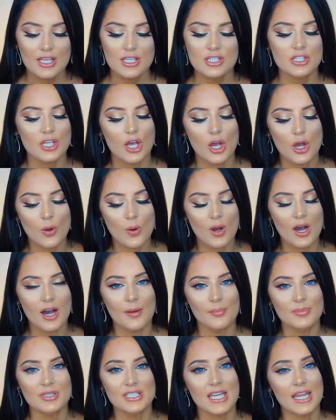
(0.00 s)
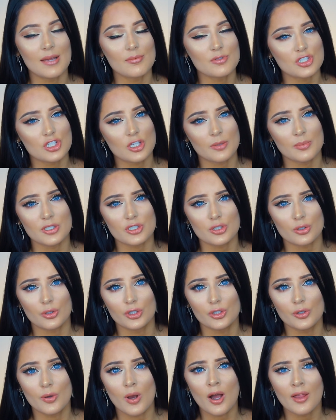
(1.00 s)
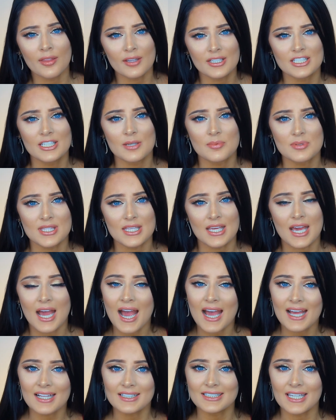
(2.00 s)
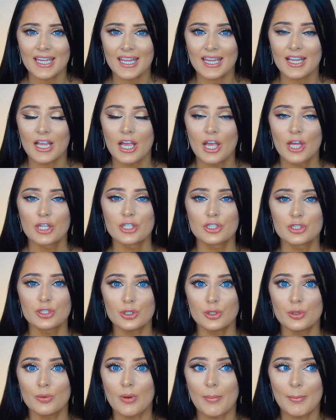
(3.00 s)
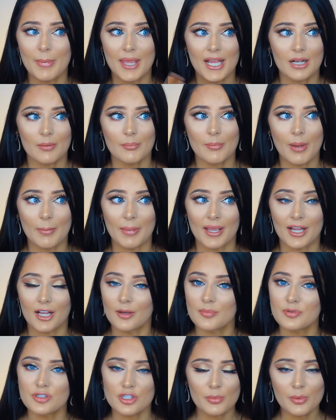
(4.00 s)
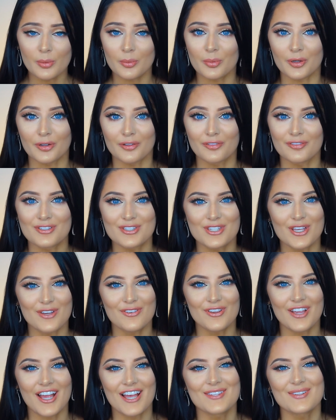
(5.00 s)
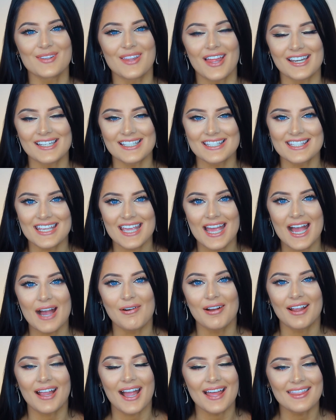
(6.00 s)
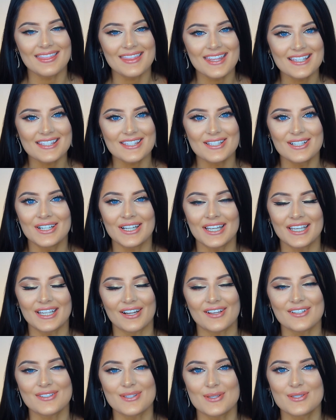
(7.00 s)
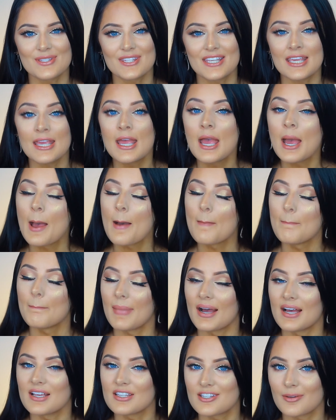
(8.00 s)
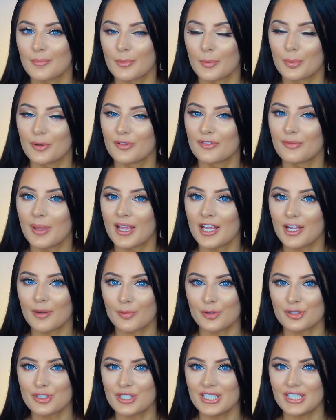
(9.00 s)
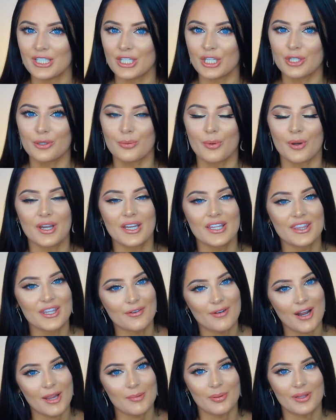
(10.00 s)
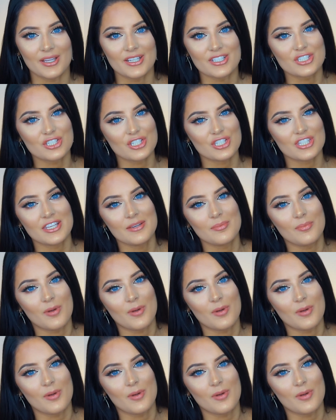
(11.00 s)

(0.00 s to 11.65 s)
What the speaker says: So today I'm just going to be showing you all the tips that I take to make my makeup summer-proof. So if you guys would like to see how I got this look and also see my summer-proof makeup routine, you are in the right place. Just keep